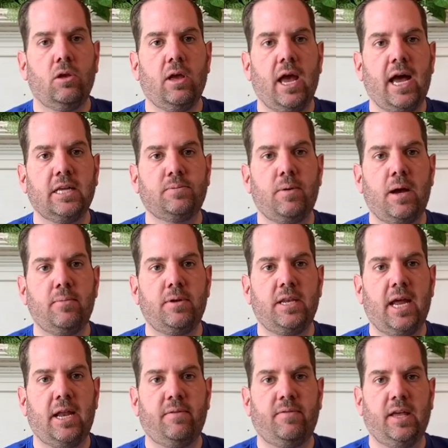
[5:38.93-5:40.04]
ask mom and
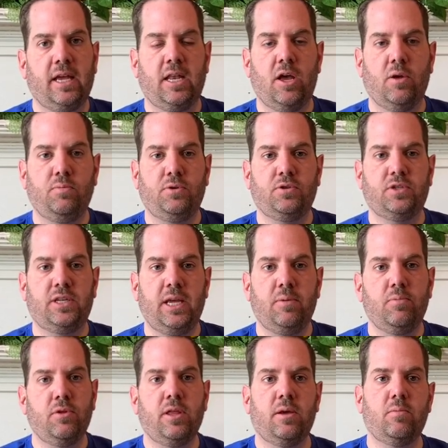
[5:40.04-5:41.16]
dad if they can help you
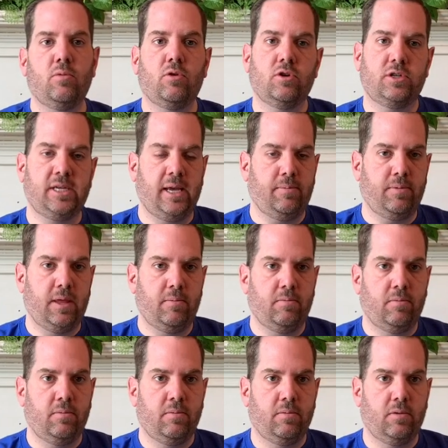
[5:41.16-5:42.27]
staple them or tape
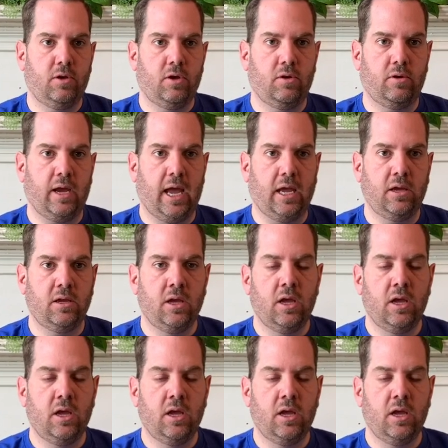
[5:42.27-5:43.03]
them, okay?